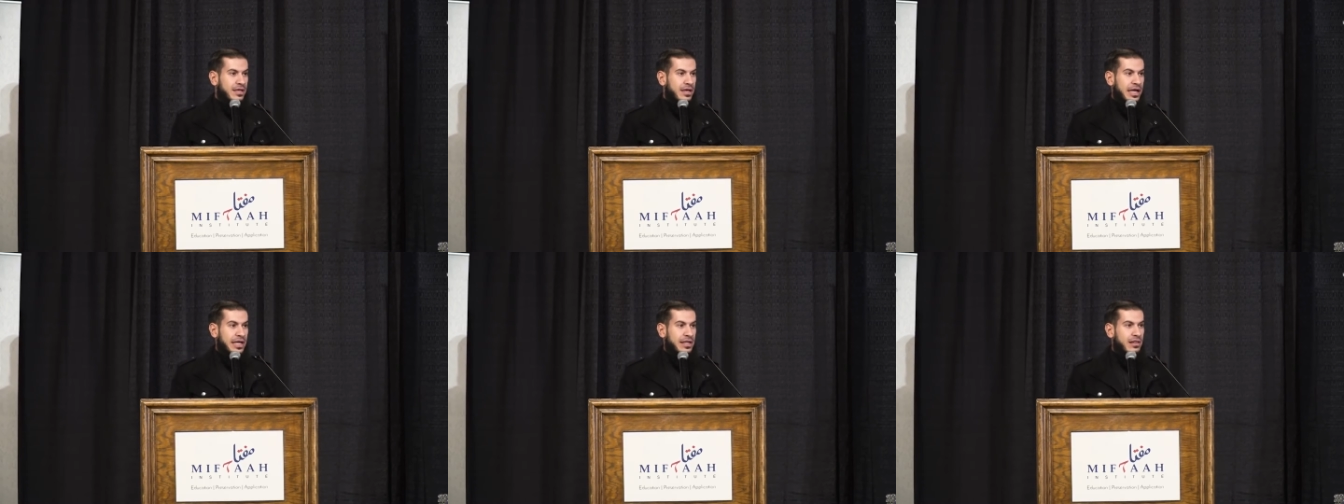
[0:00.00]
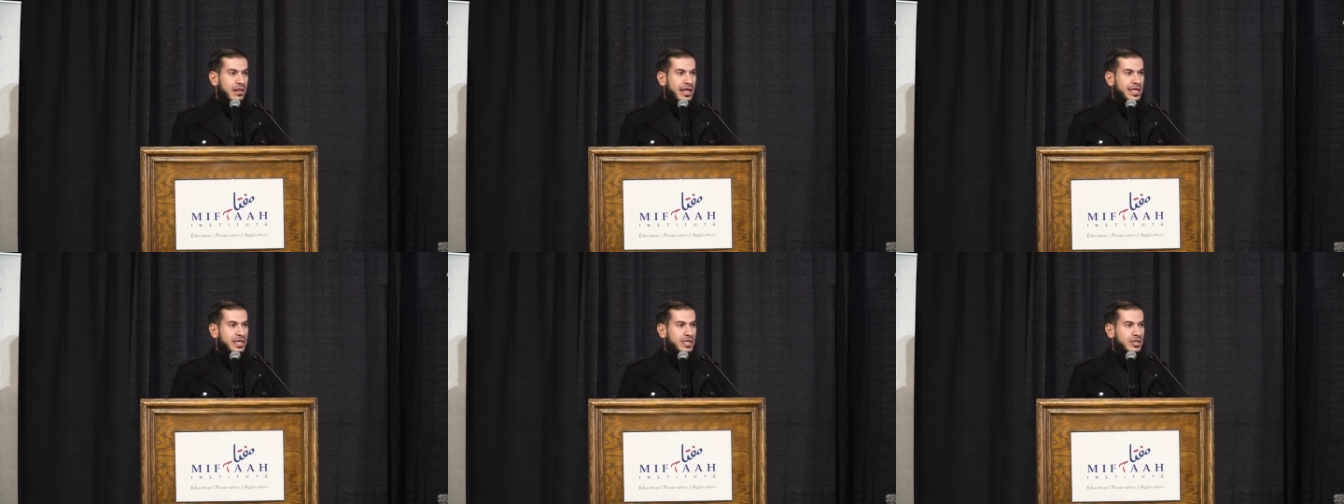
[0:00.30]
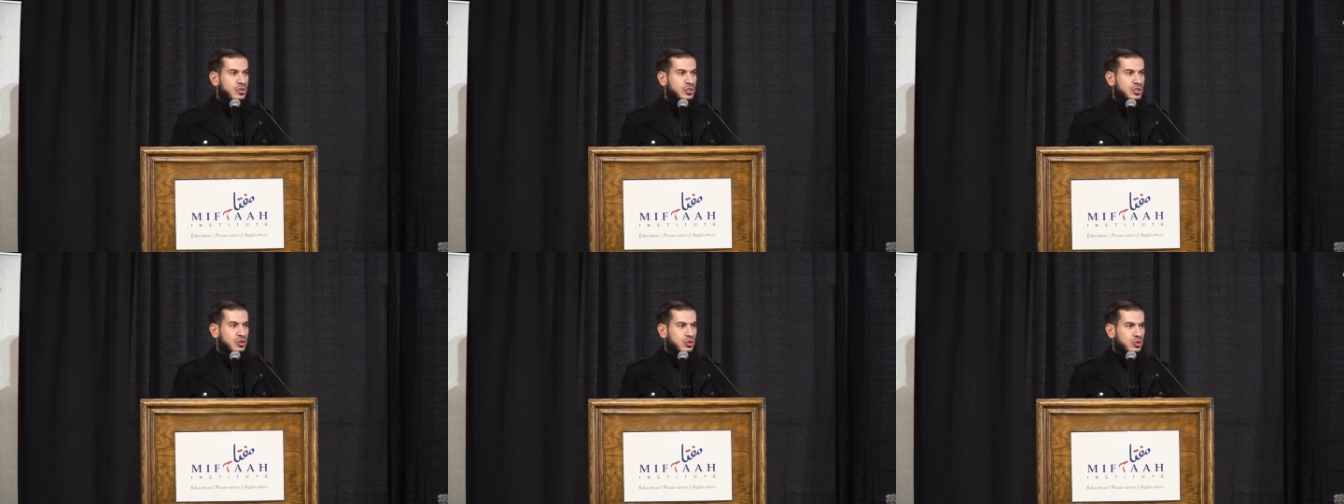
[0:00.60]
I'd like
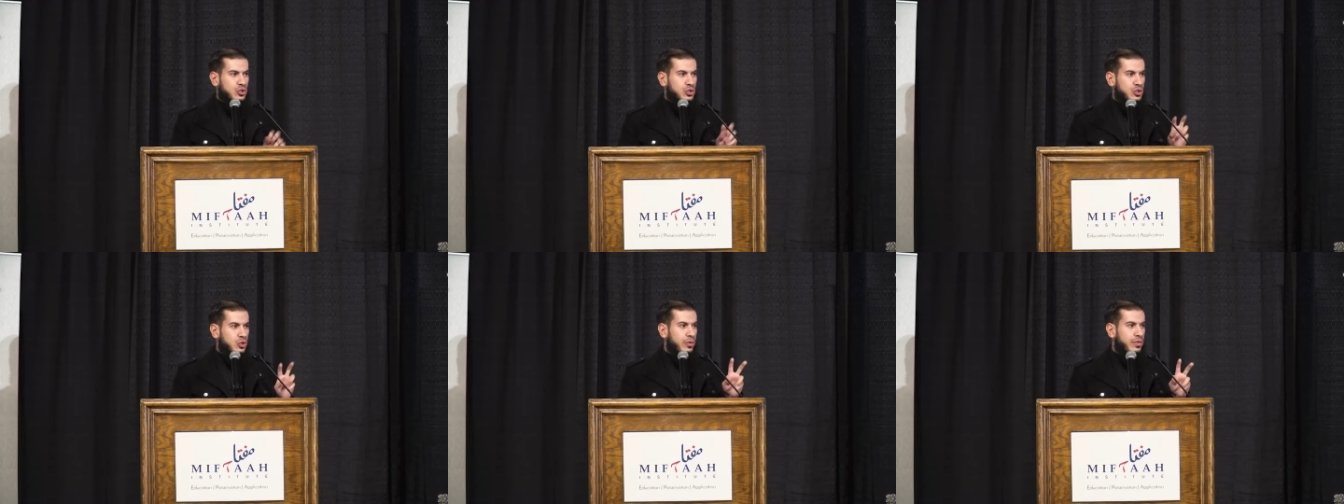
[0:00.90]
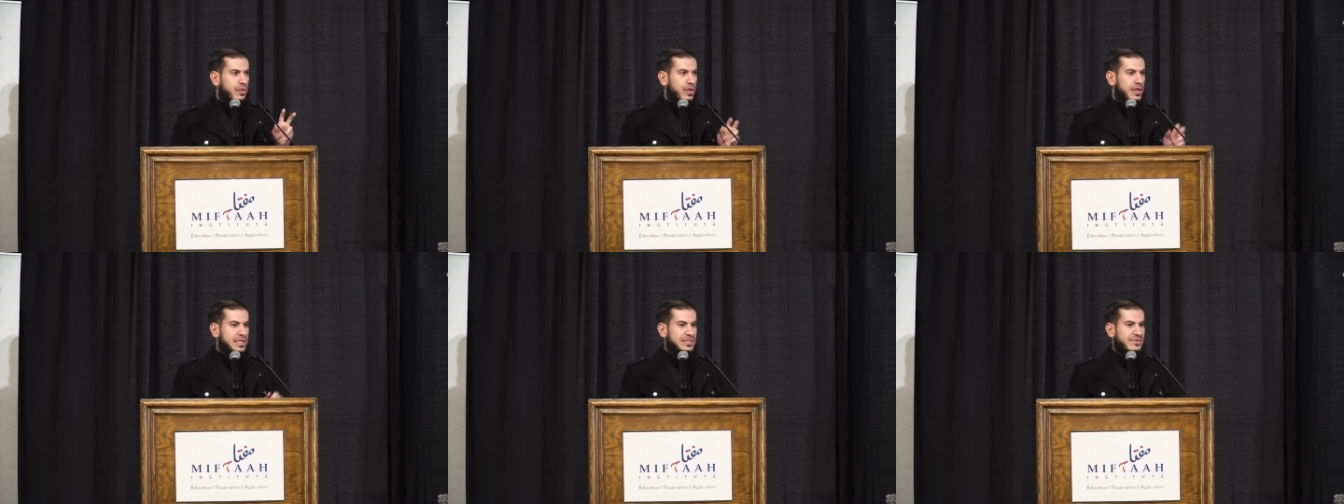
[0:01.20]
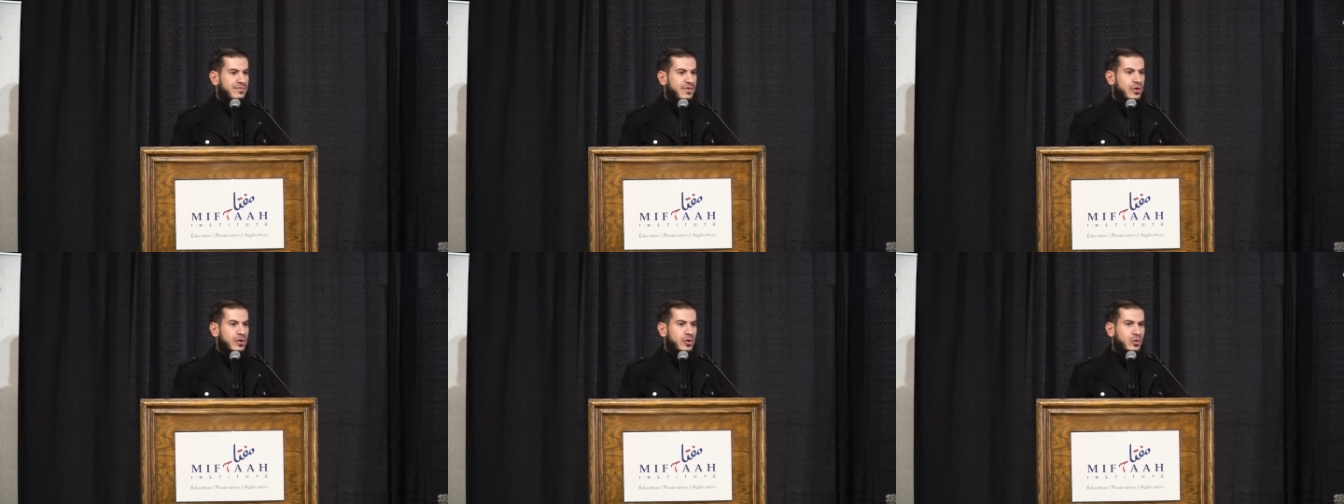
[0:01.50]
you to do two things
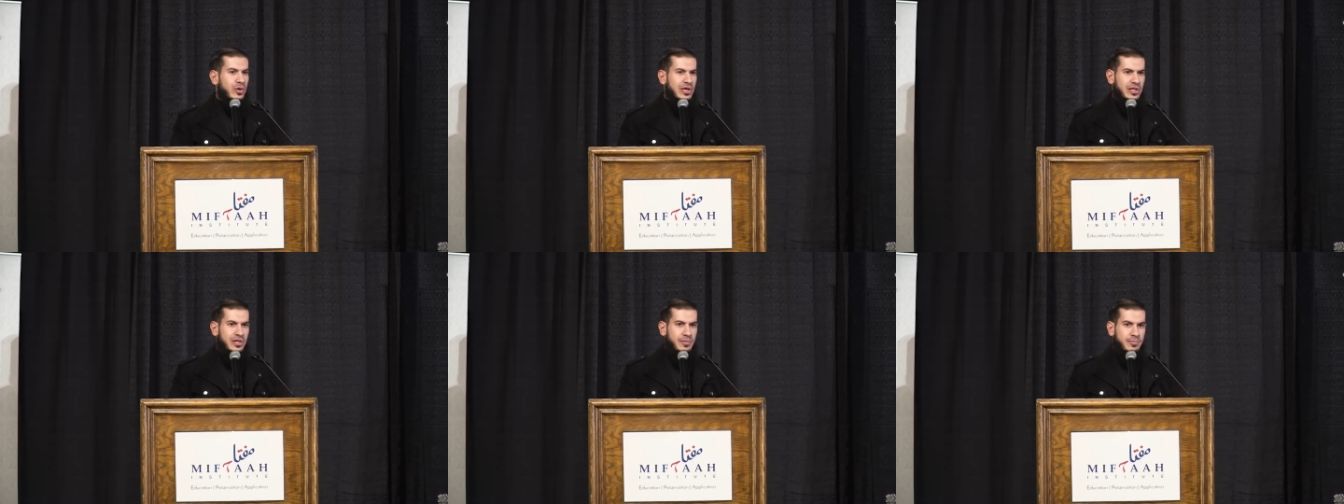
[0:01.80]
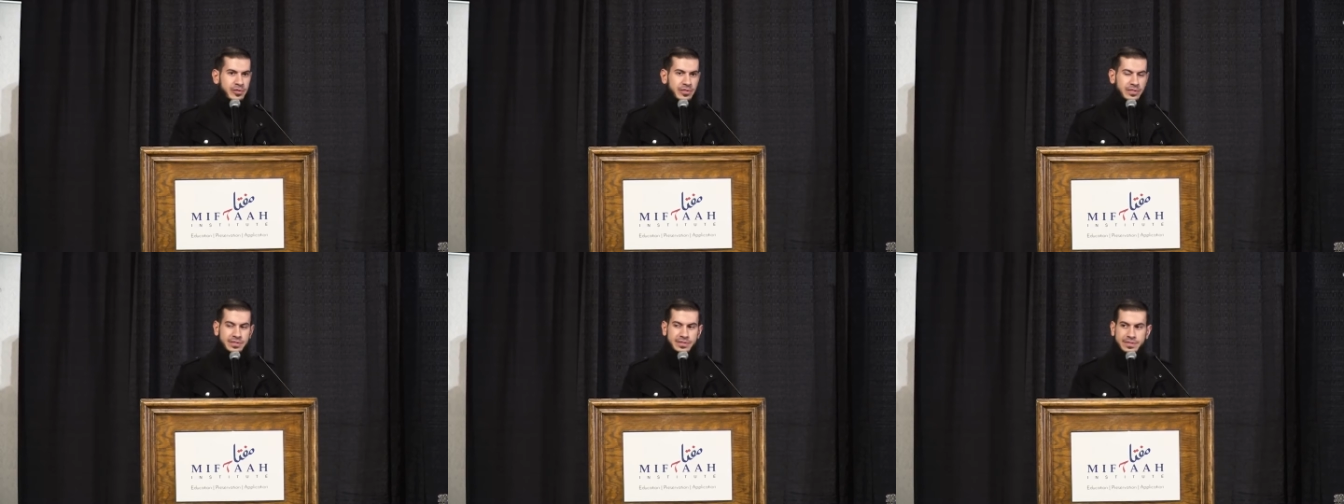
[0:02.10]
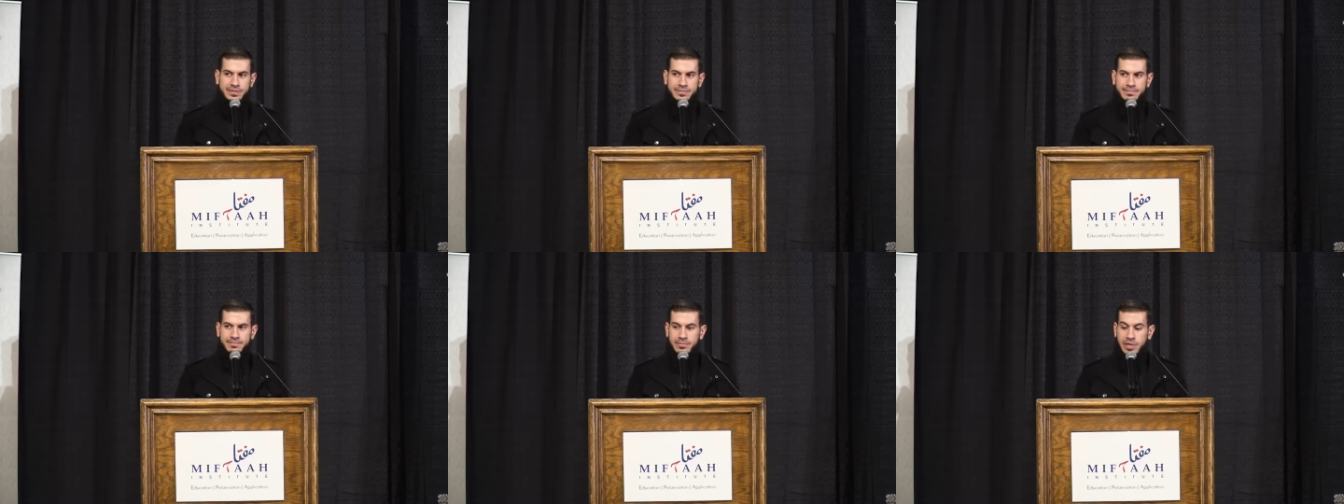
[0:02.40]
very quickly,
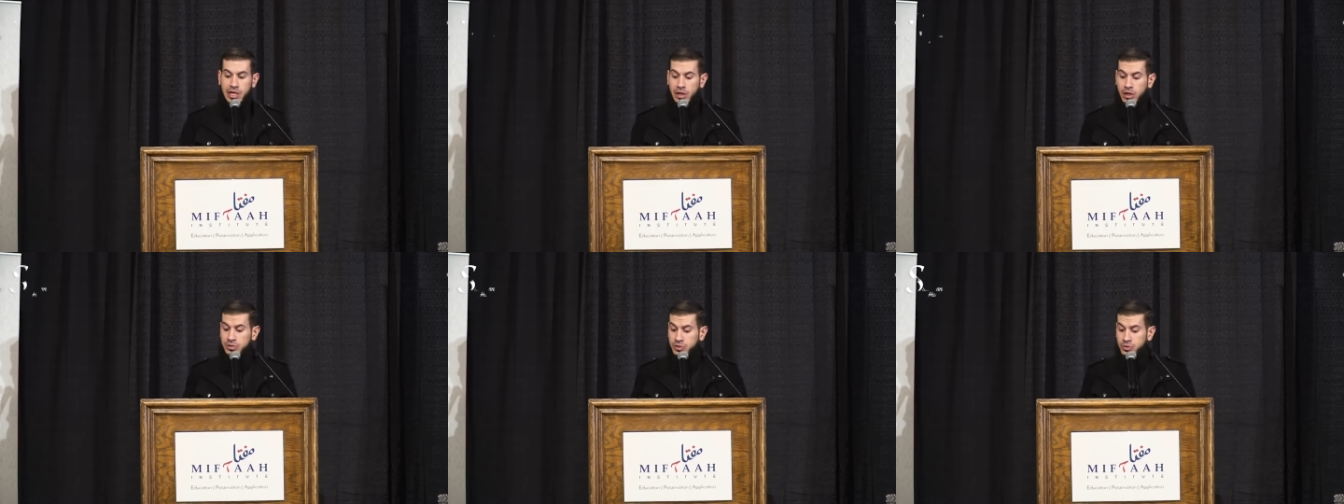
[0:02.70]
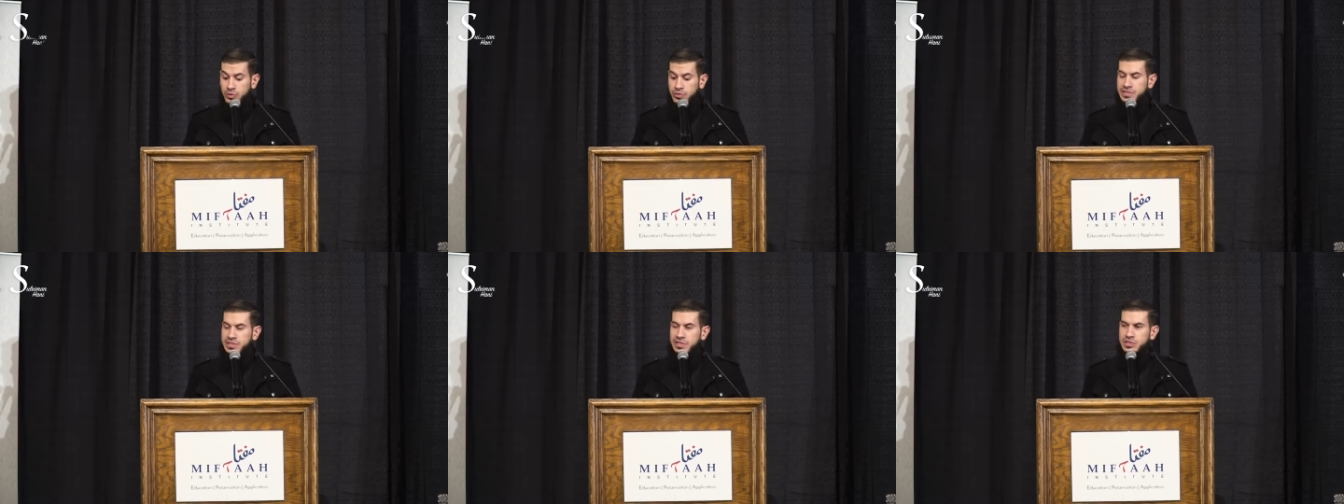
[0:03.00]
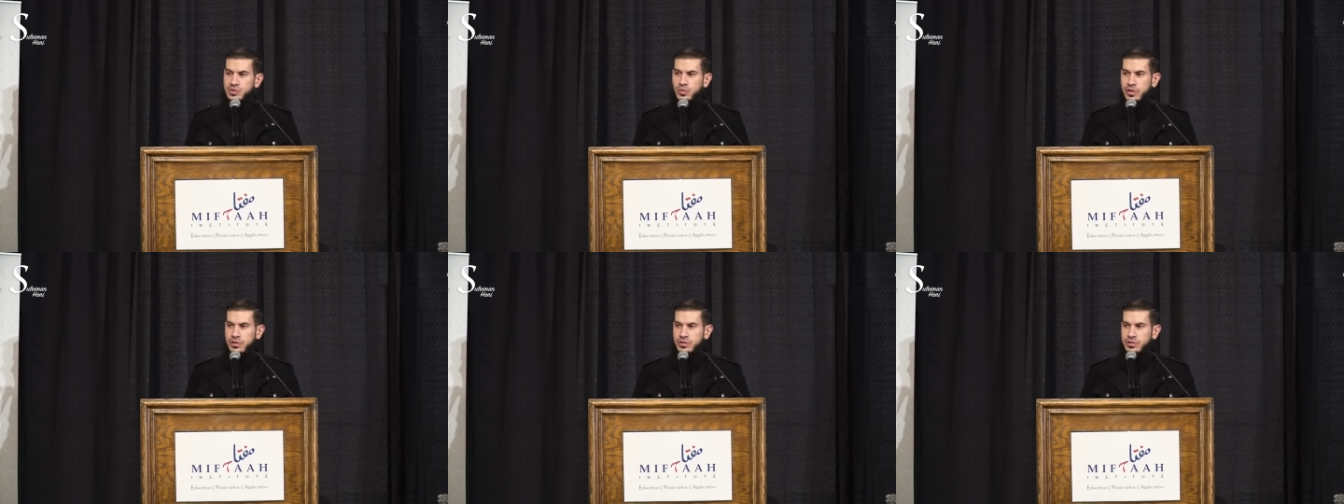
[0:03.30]
please. And I'll do this
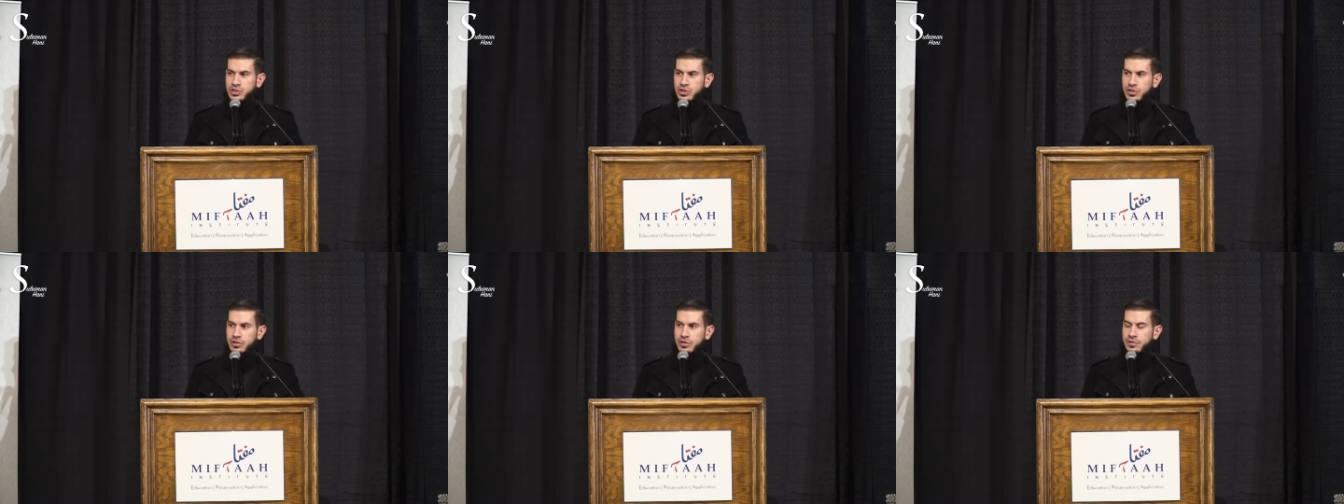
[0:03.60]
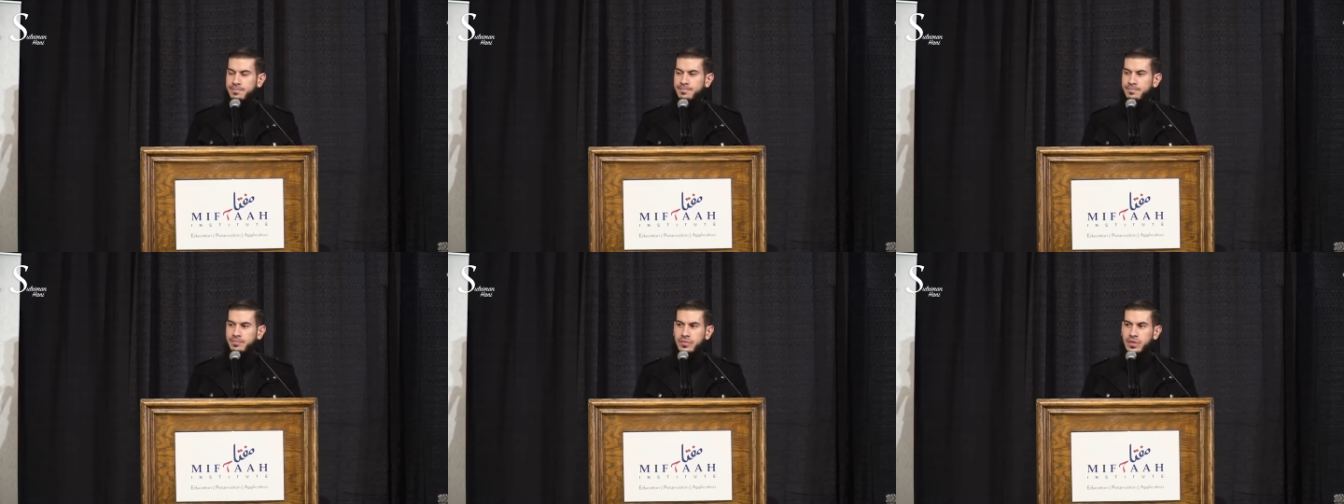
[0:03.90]
as well, inshallah.